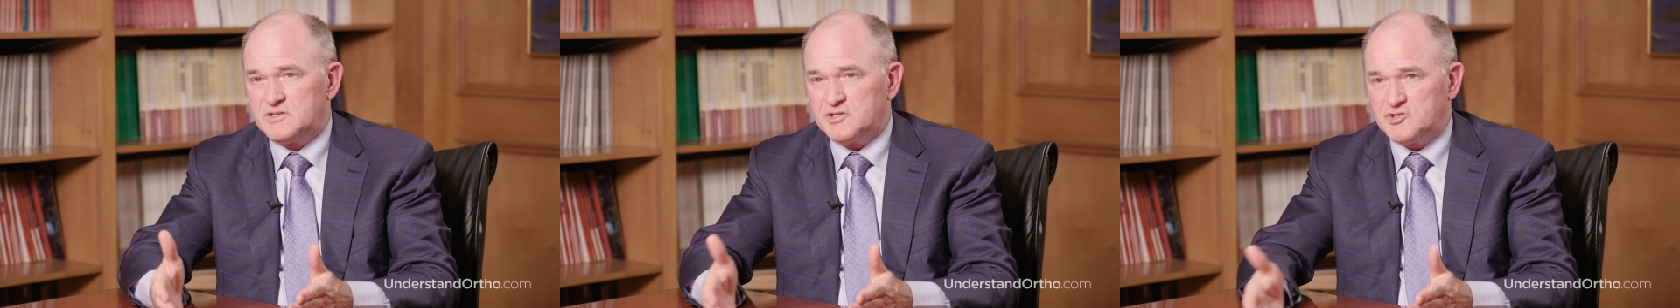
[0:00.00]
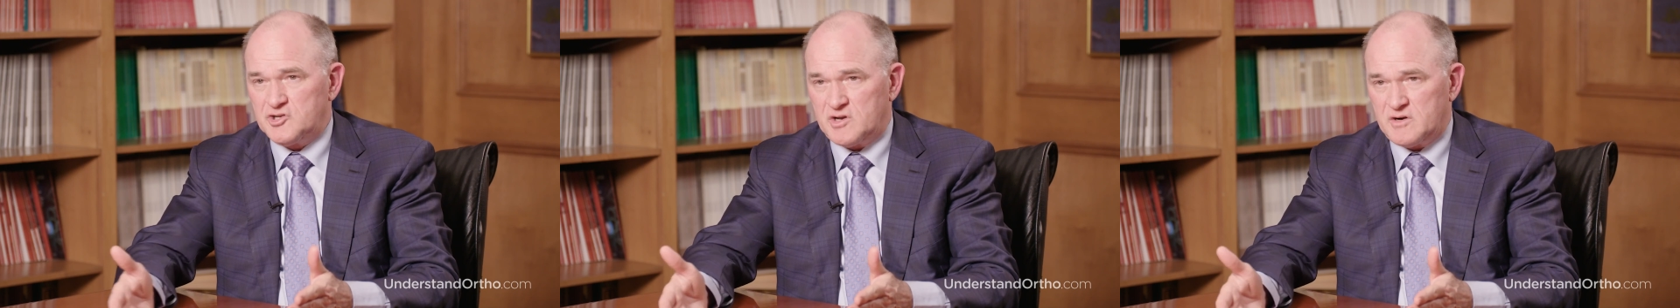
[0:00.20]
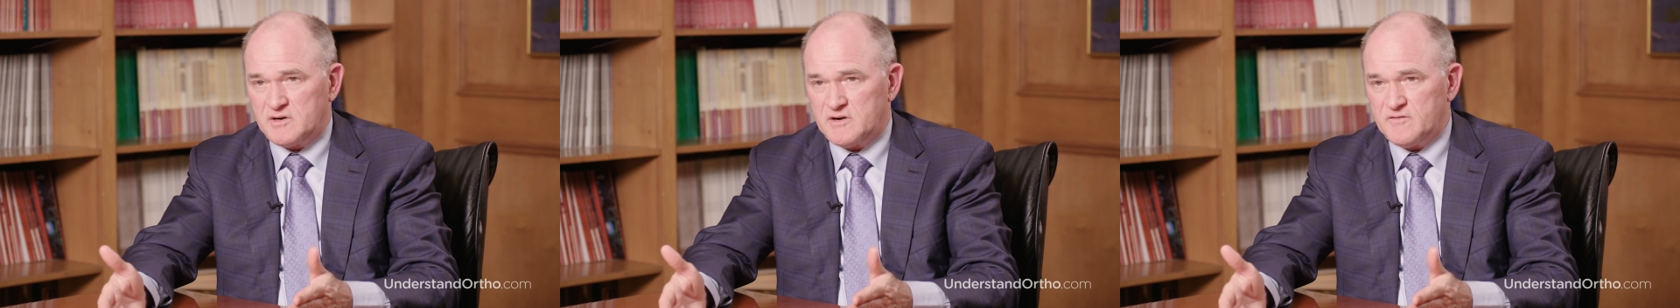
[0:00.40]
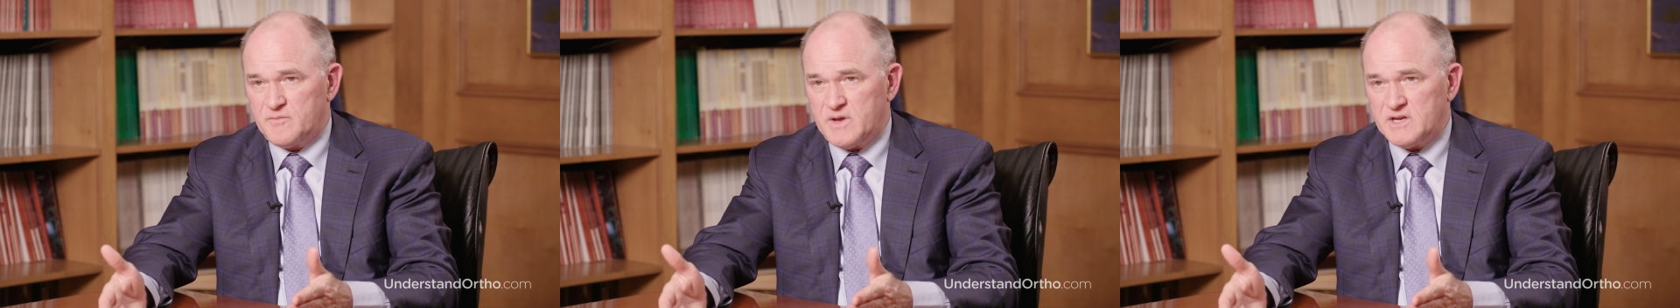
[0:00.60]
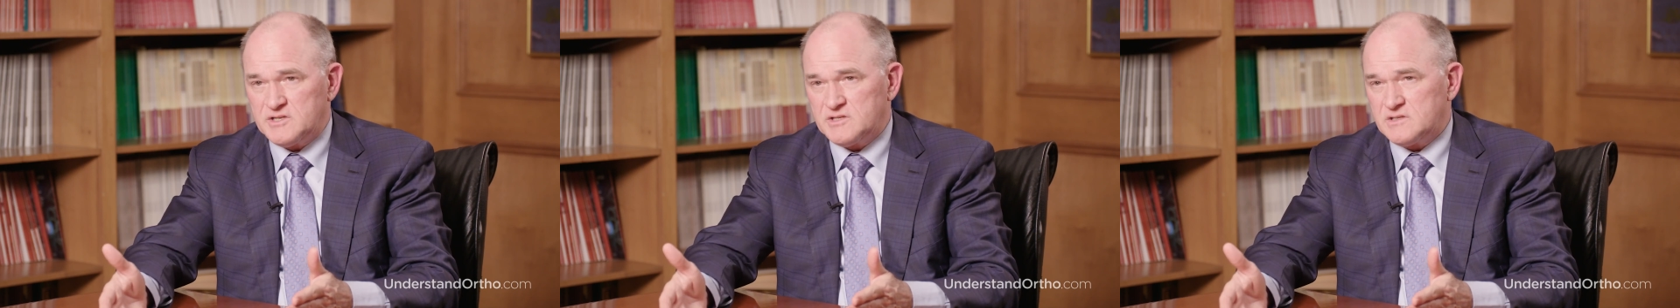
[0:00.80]
degenerative
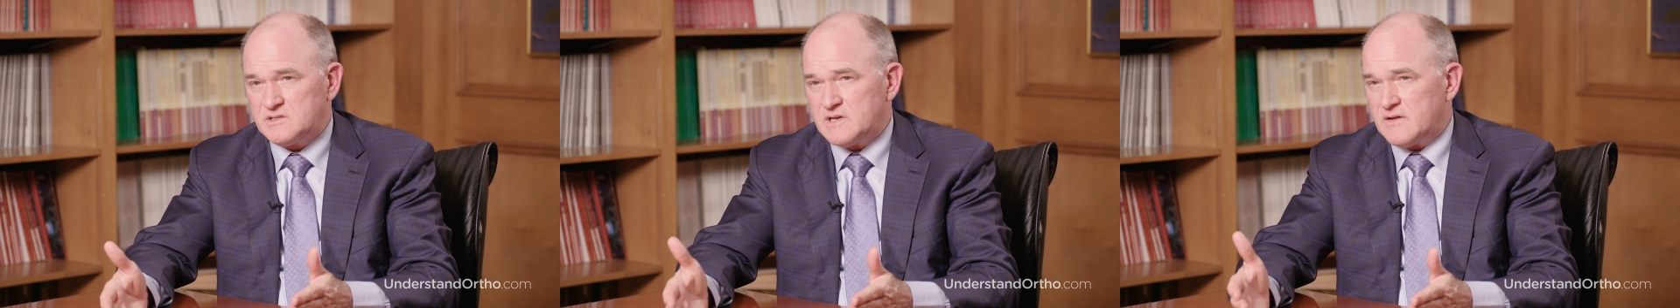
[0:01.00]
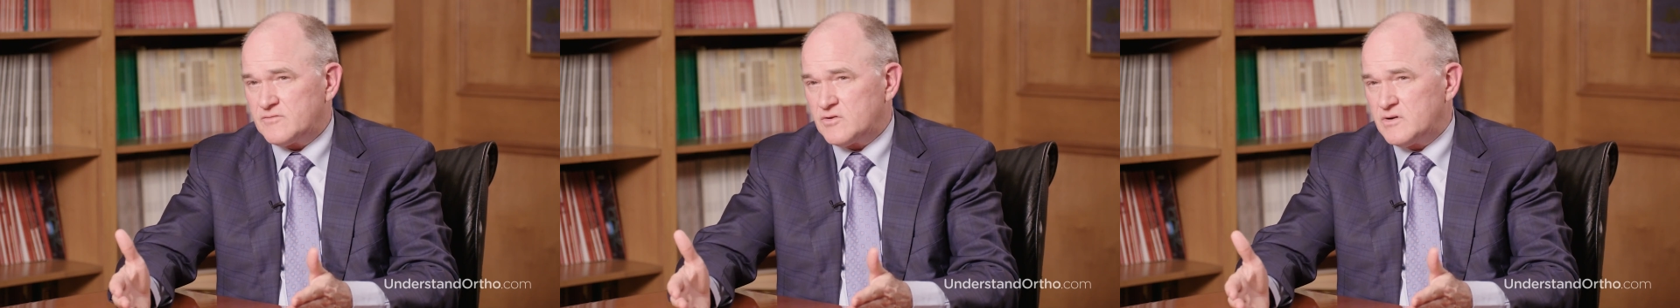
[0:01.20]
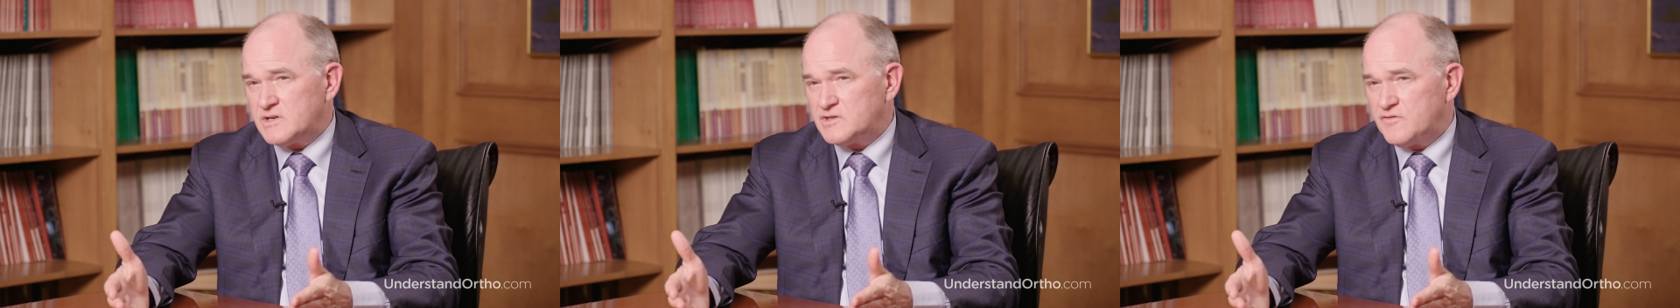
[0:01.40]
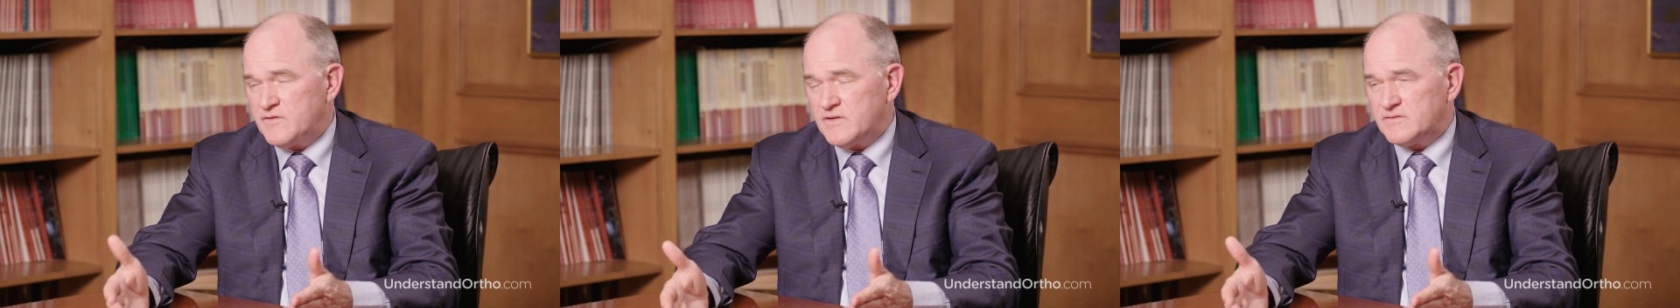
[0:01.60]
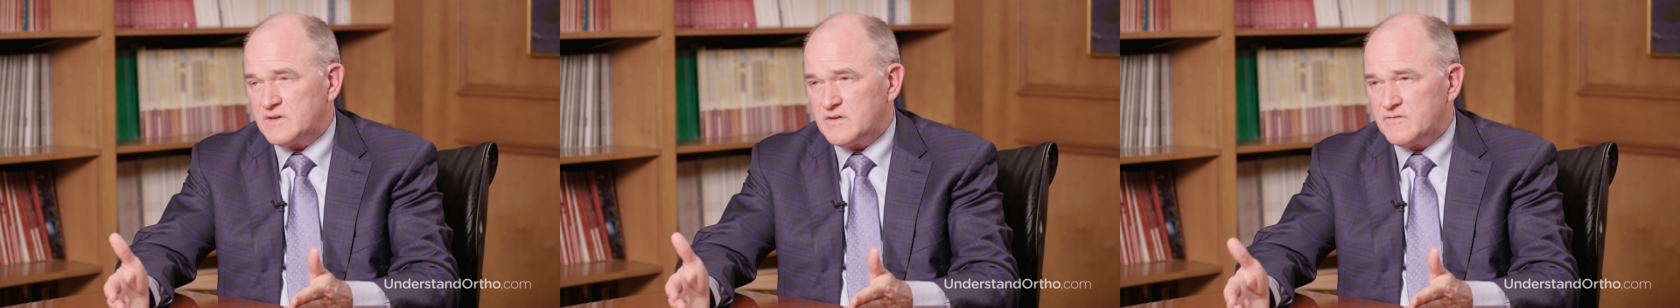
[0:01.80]
patients after age
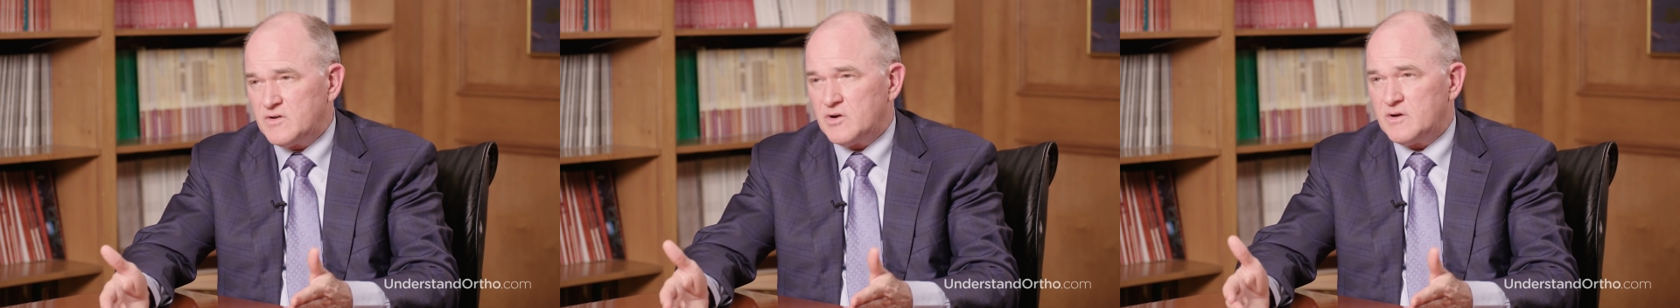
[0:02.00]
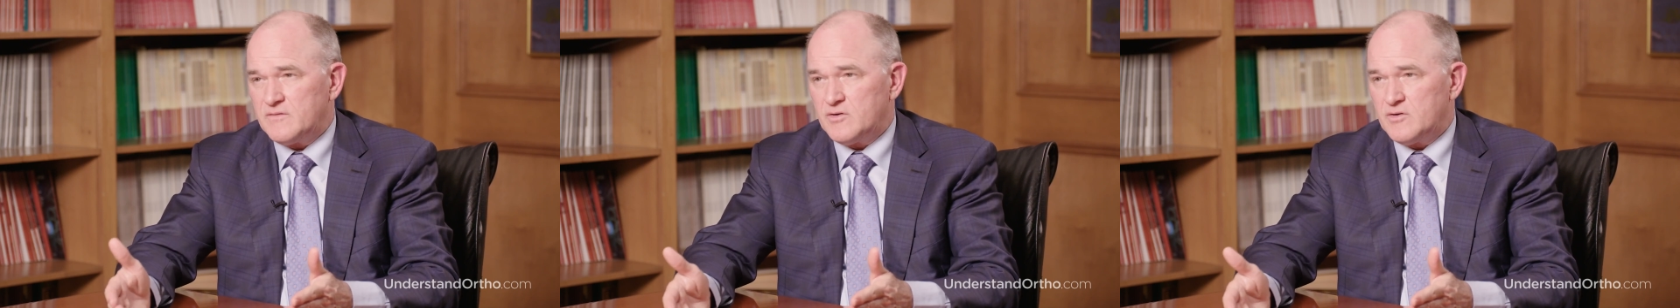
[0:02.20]
50, very,